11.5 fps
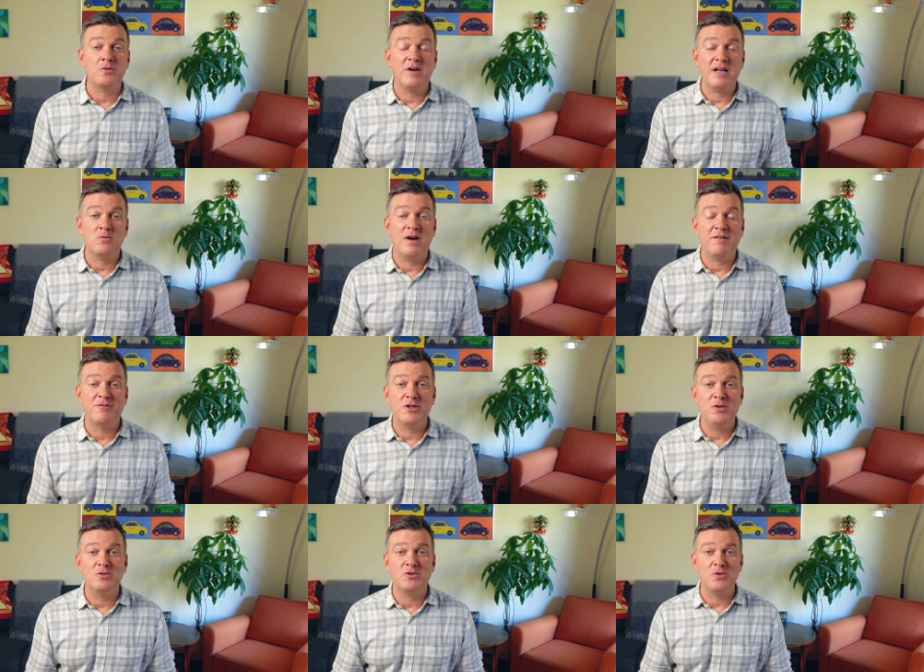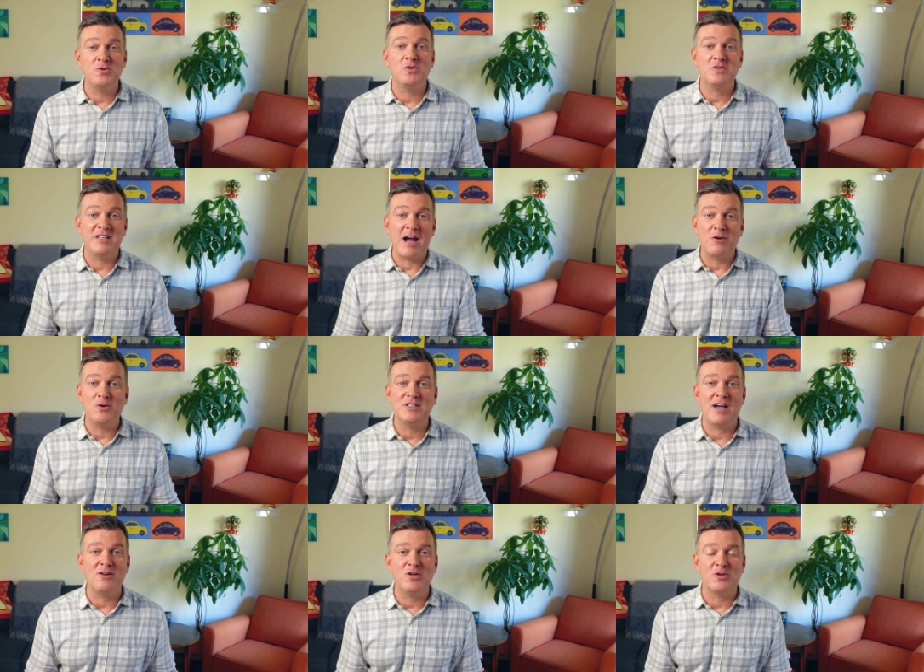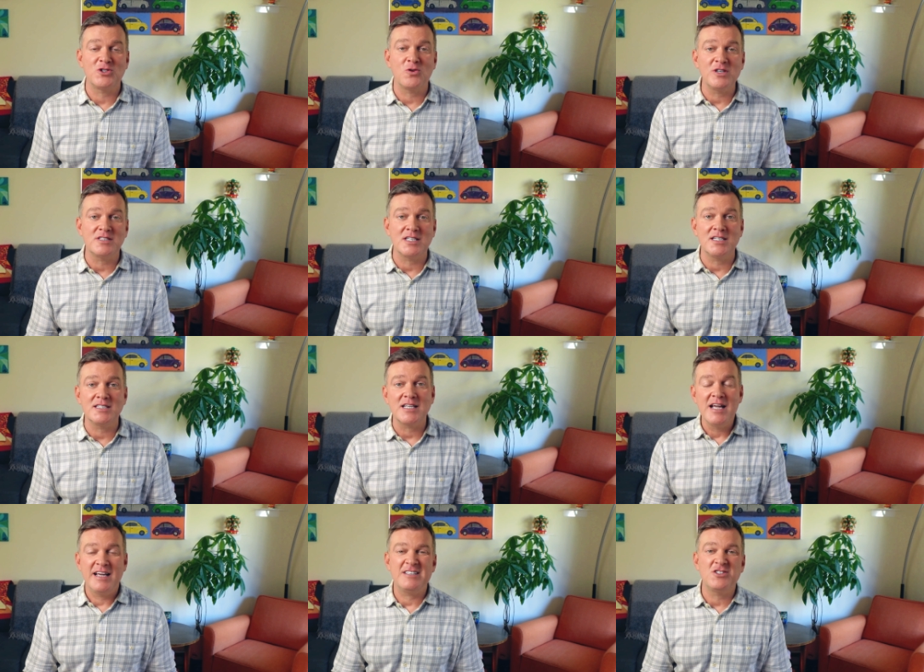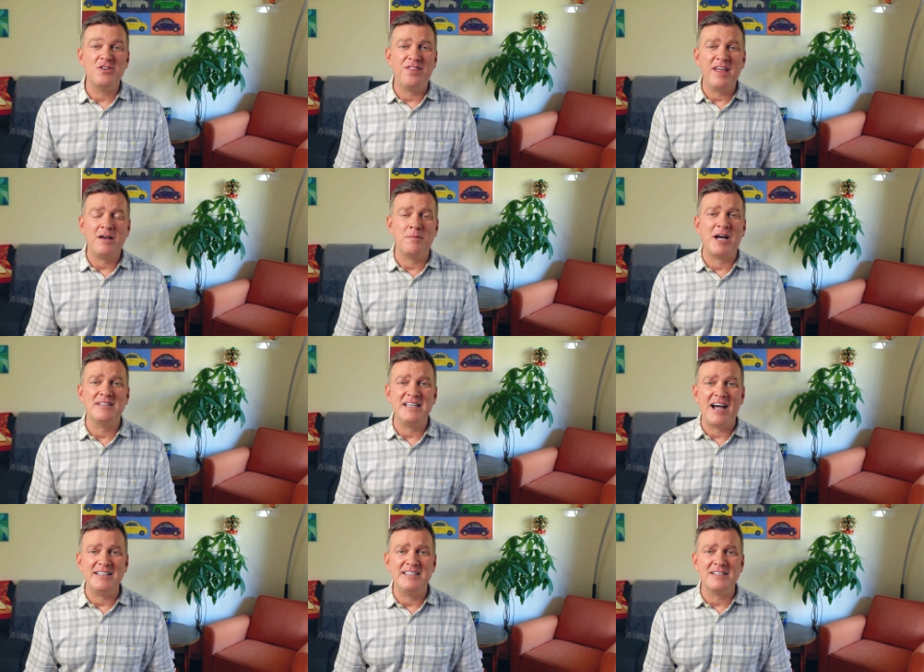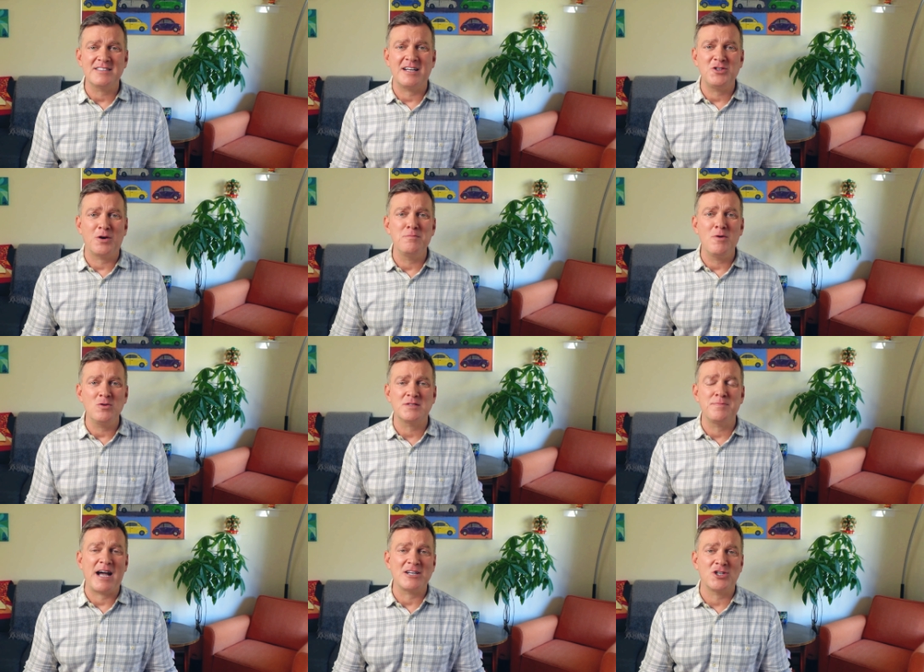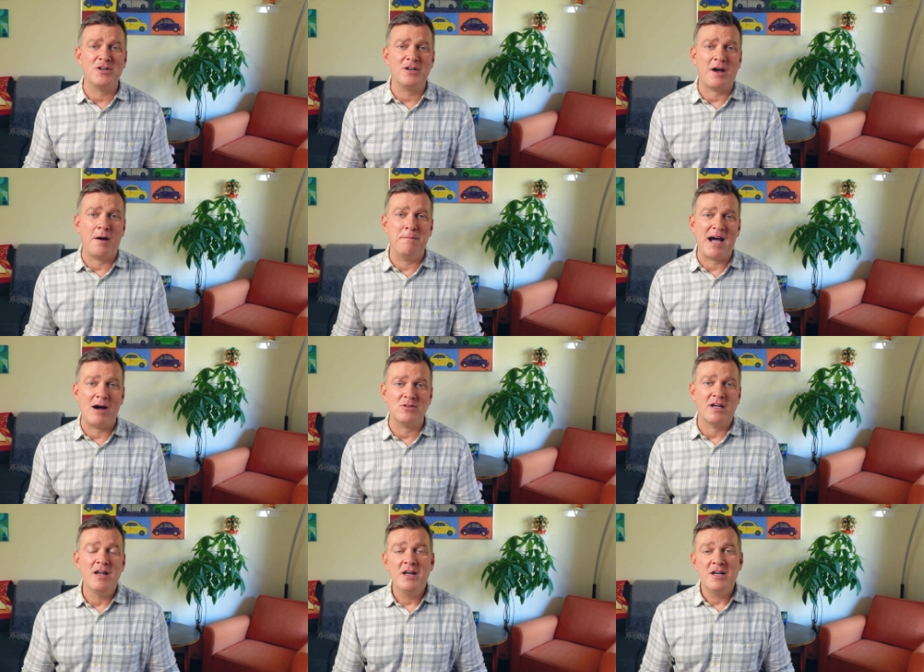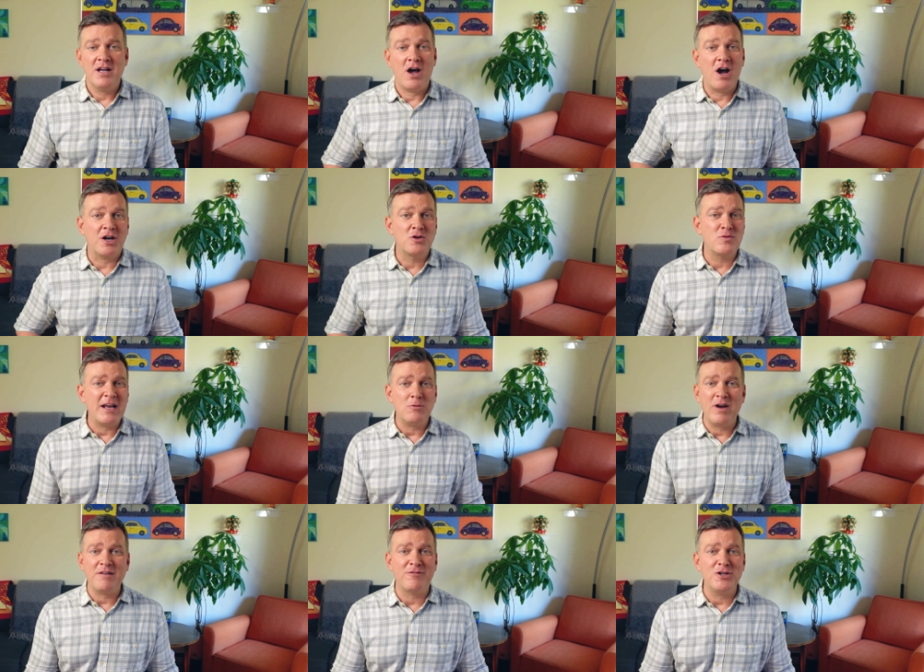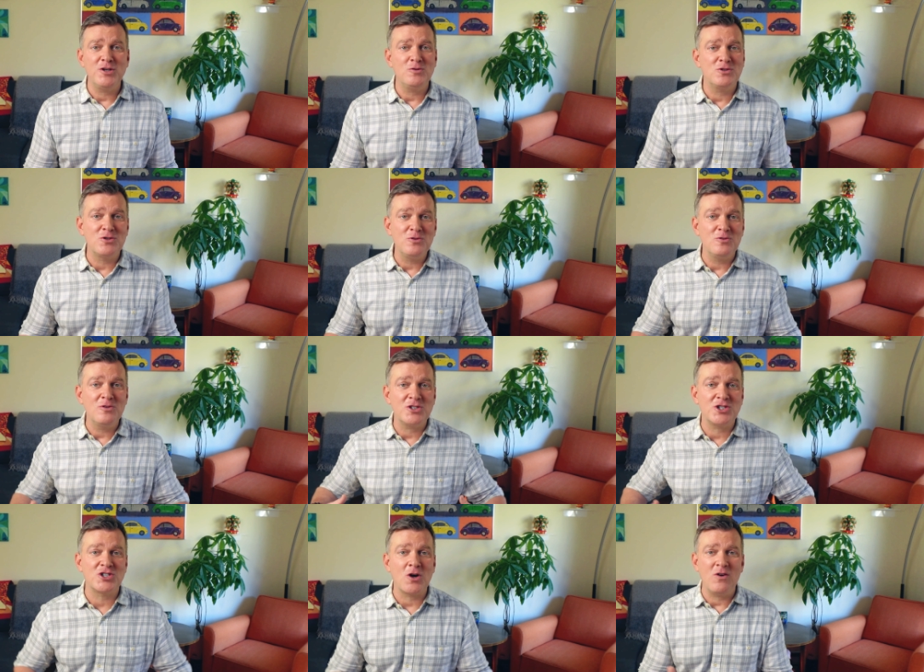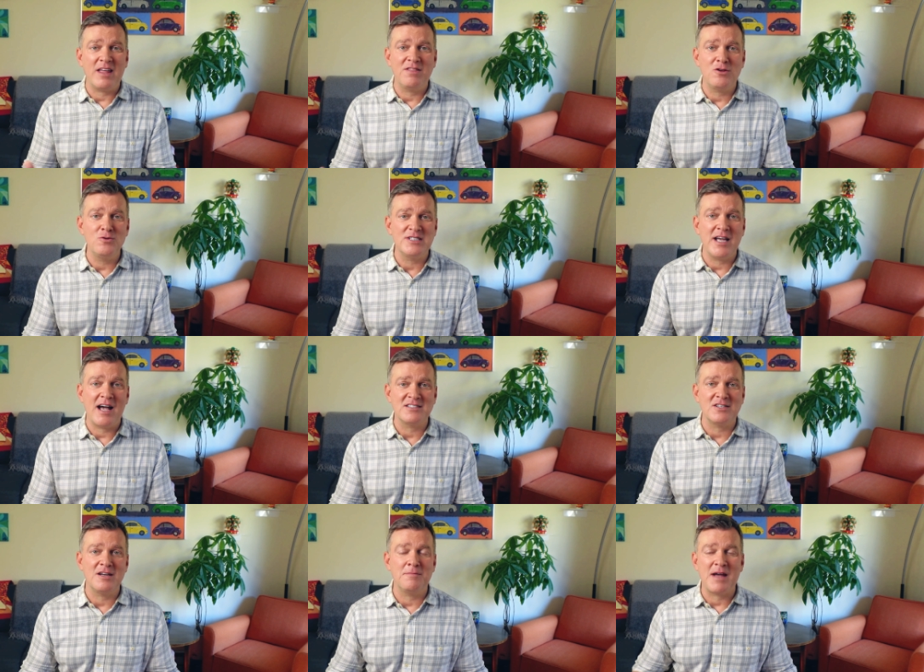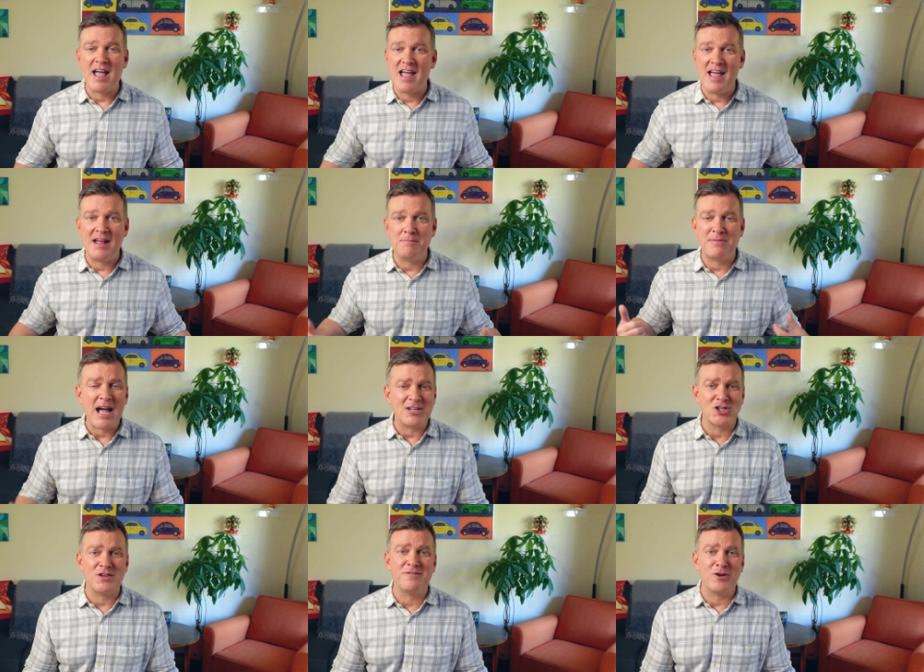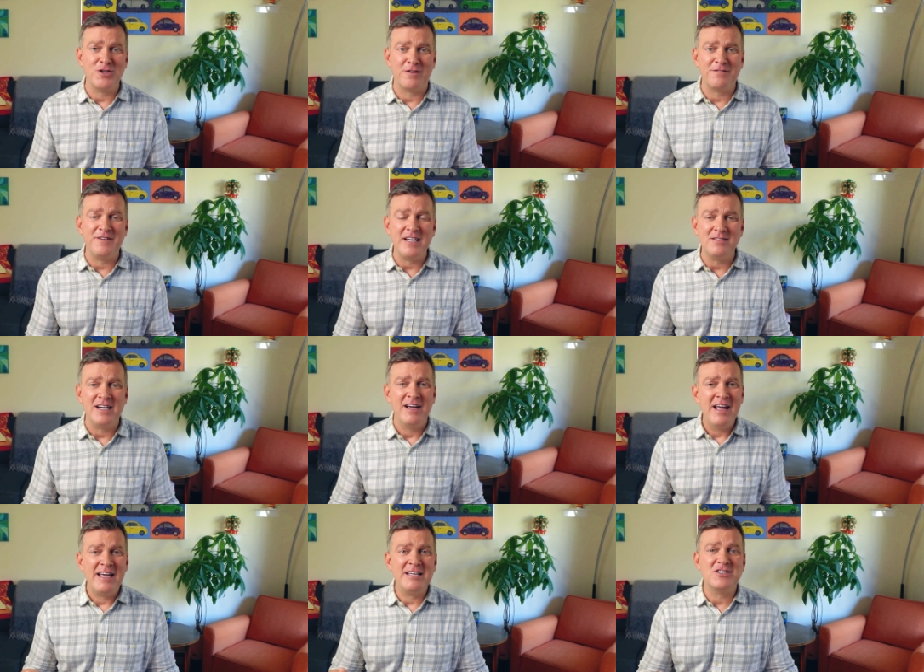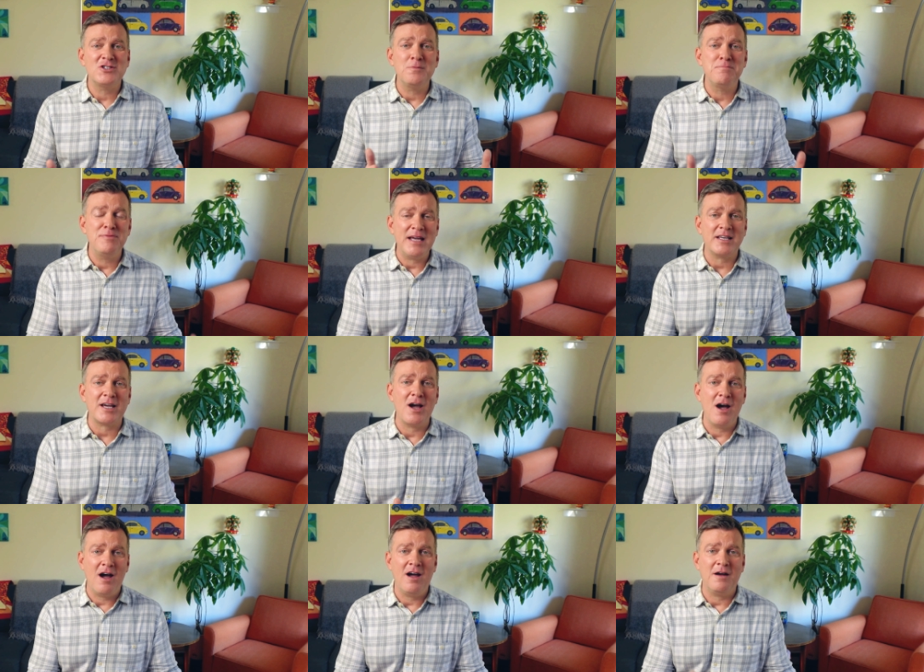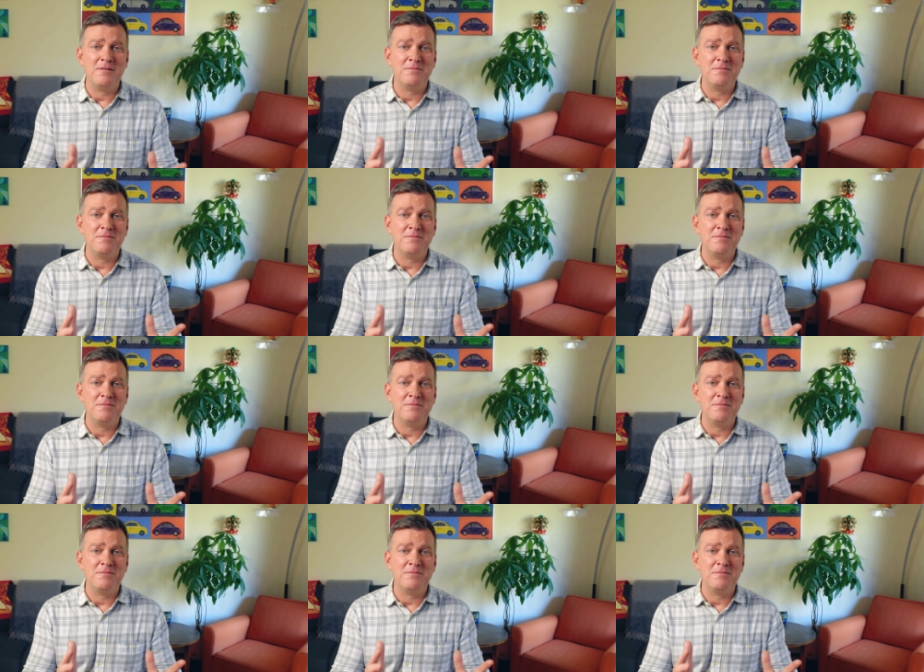great way for you to narrow down your choices is to think about the ideas that you're most passionate about. A great way for you to show enthusiasm and passion for your field is to pick a